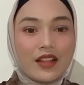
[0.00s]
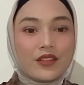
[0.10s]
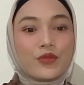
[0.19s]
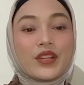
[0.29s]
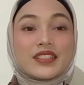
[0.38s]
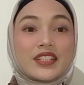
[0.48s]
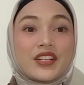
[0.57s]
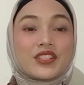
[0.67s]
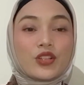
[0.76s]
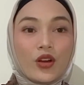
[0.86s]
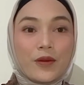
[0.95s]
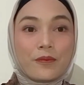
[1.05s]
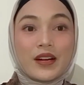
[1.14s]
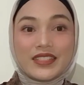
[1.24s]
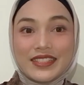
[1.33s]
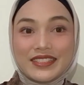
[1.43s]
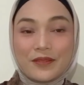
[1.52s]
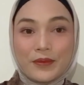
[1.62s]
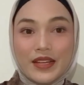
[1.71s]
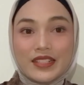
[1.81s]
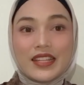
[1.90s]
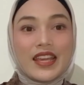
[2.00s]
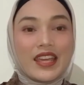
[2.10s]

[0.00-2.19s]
the research on participant